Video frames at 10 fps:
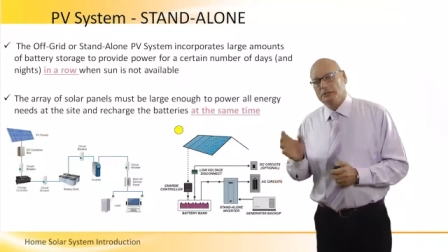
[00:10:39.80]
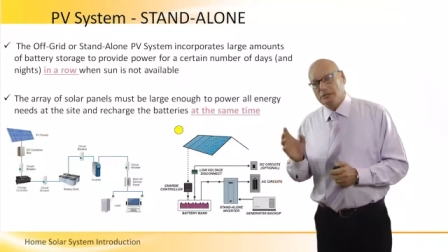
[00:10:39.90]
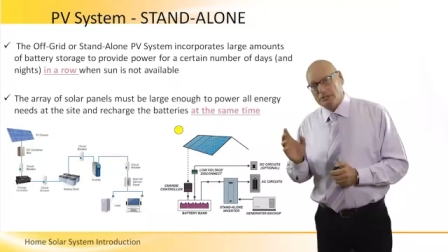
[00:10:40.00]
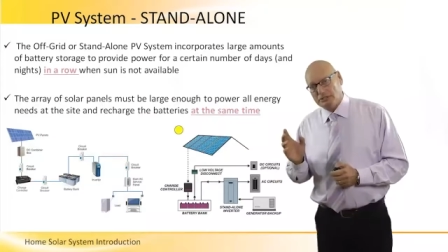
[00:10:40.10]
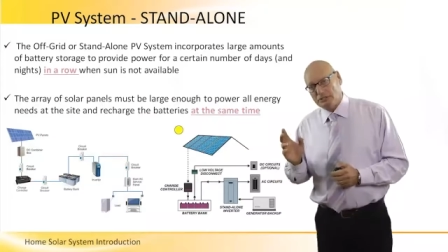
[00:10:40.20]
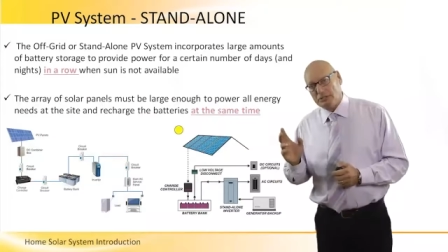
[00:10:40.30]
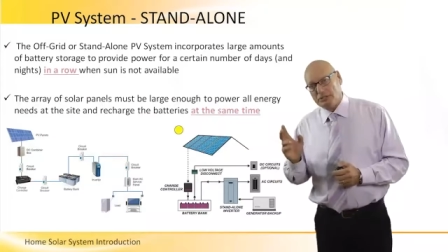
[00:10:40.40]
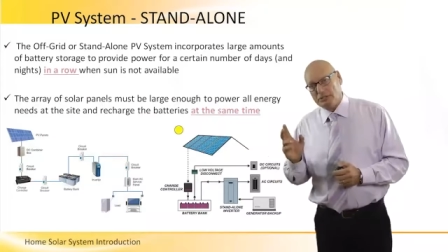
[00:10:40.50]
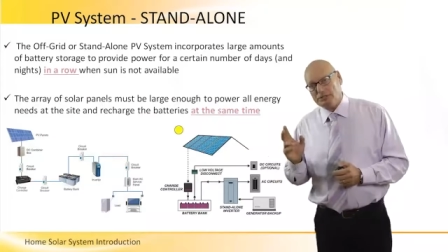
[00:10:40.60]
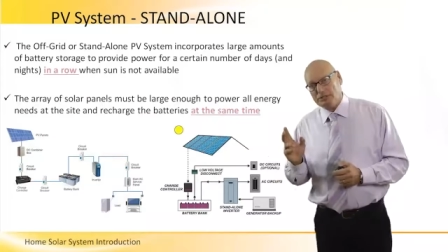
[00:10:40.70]
The,
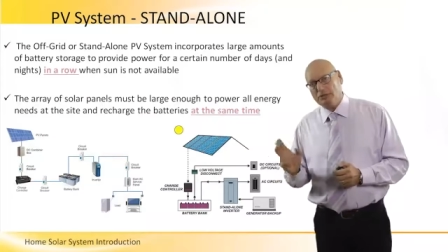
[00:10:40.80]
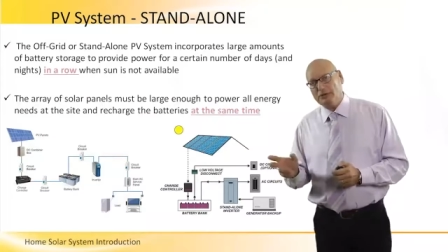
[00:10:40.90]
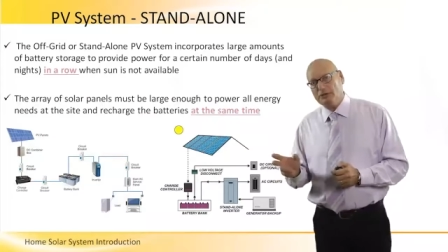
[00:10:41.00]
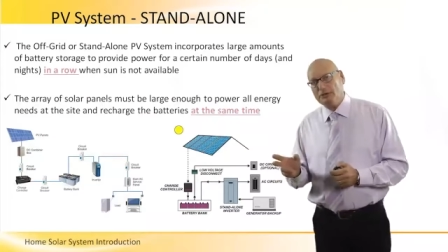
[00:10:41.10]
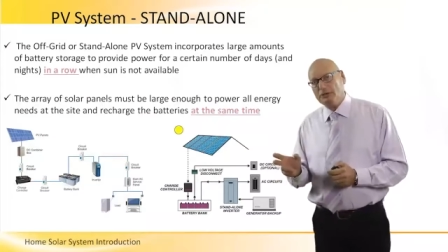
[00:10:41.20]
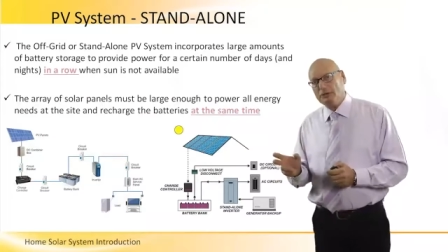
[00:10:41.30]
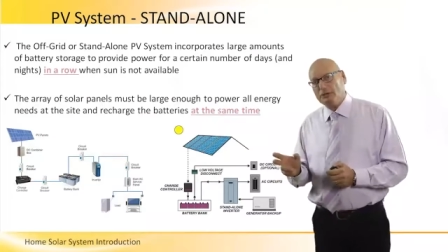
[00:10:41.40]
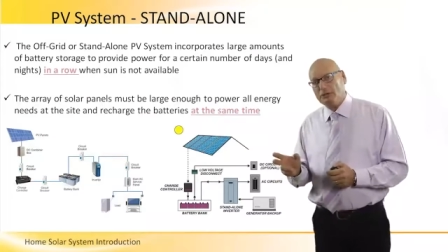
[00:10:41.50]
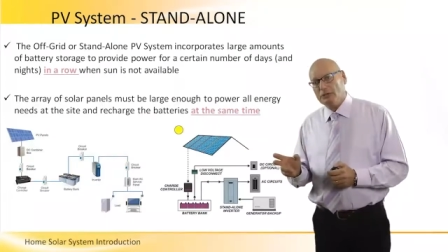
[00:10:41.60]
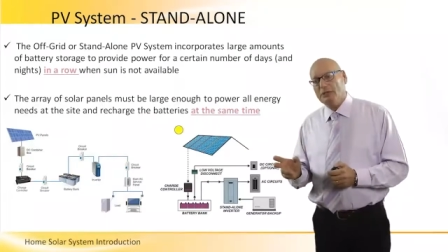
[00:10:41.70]
the generator
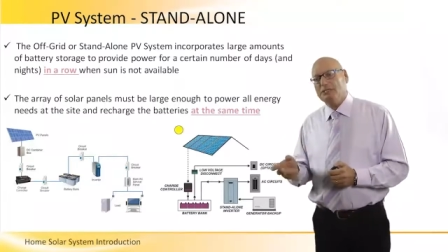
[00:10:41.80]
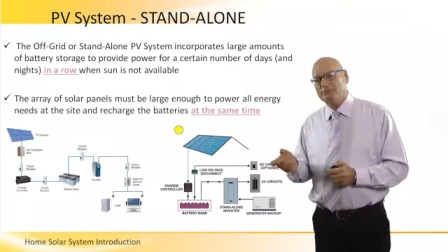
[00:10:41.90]
is